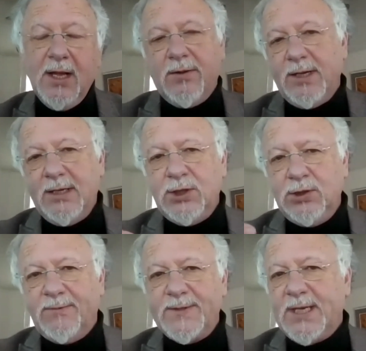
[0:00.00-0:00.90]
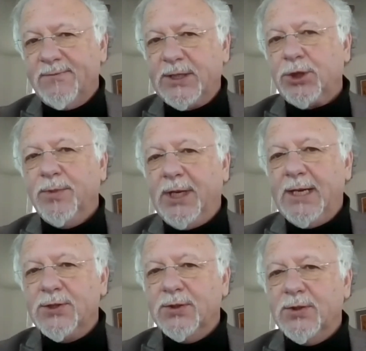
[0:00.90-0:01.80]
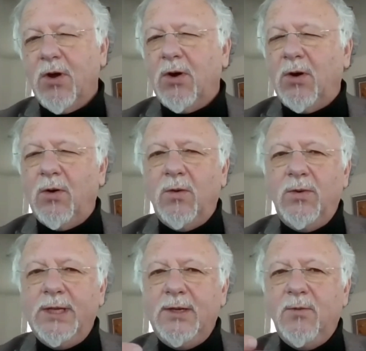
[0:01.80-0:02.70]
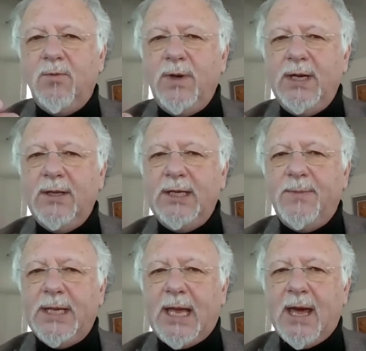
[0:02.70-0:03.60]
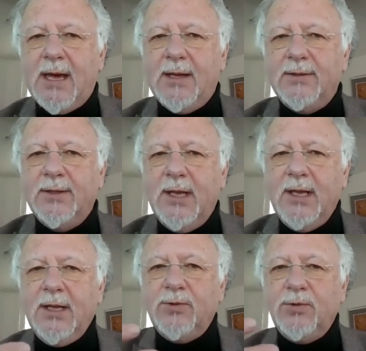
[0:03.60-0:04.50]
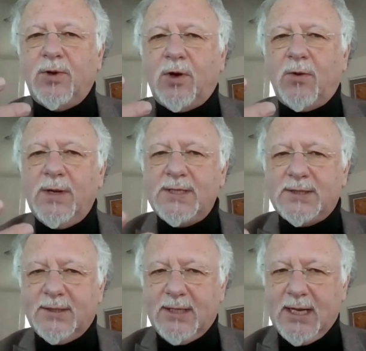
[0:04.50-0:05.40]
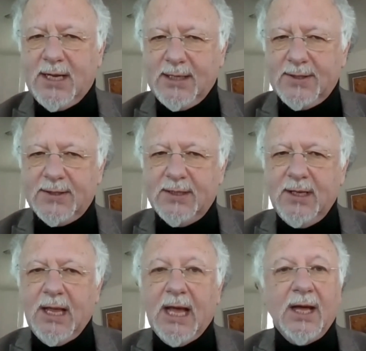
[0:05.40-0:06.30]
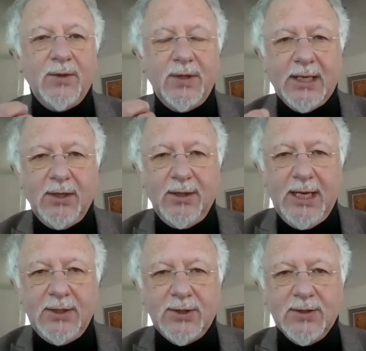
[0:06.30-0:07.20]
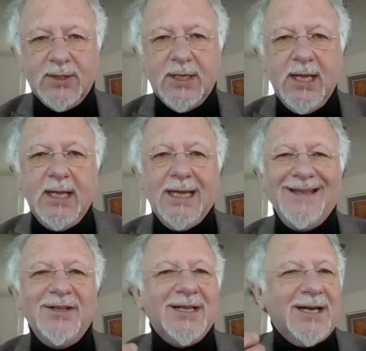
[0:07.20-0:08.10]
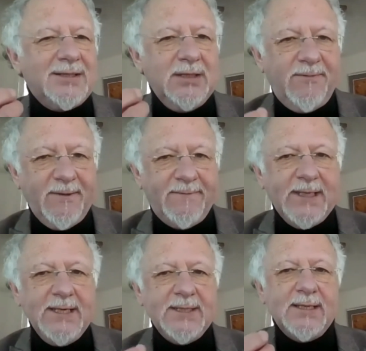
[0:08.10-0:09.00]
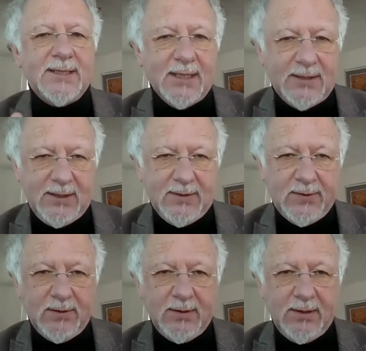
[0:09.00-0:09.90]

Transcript: the issue of self-determination only really began to crystallize at the United Nations in the 1950s and 60s.